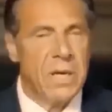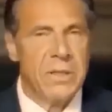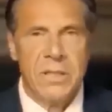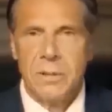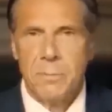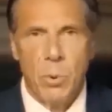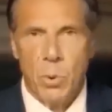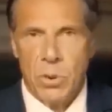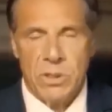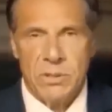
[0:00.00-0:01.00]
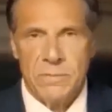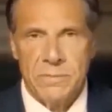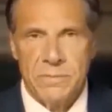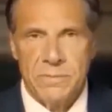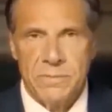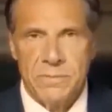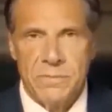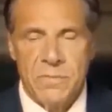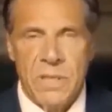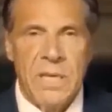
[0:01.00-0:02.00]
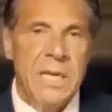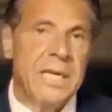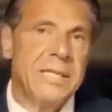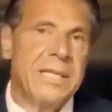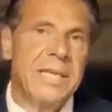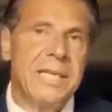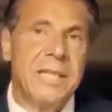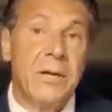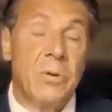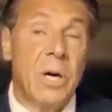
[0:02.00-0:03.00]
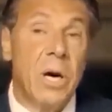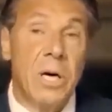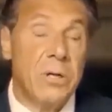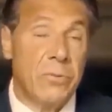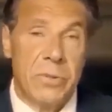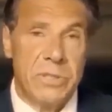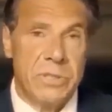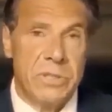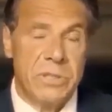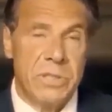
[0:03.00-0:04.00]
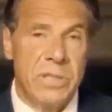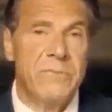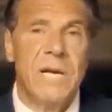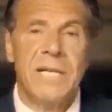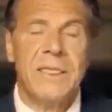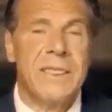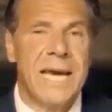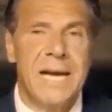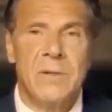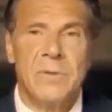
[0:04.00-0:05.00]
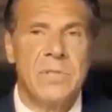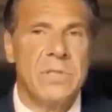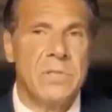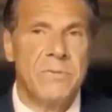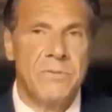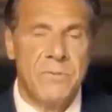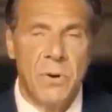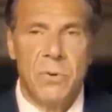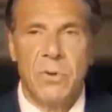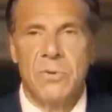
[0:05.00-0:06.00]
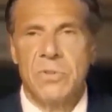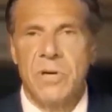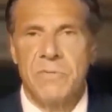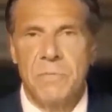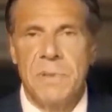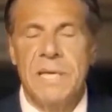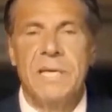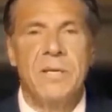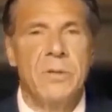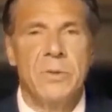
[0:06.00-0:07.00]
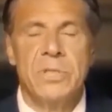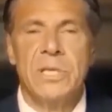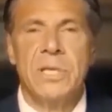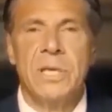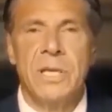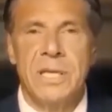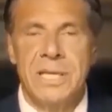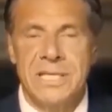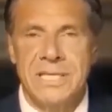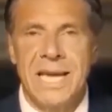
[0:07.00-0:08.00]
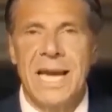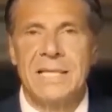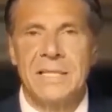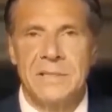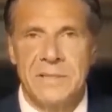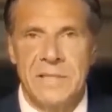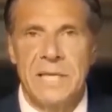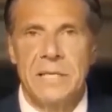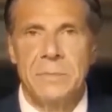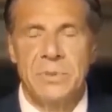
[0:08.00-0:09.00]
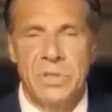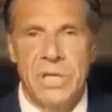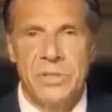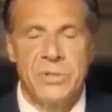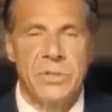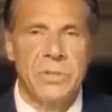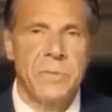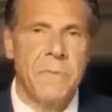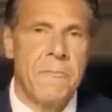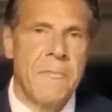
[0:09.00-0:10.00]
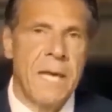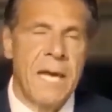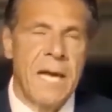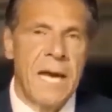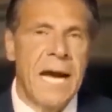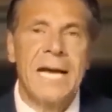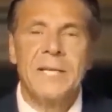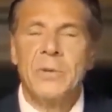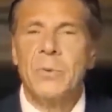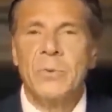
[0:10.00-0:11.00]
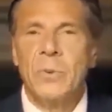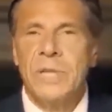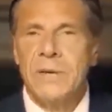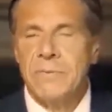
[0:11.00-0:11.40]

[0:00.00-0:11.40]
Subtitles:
nothing more. Indeed, there are hundreds, if not thousands, of photos of me using the exact same gesture. I do it with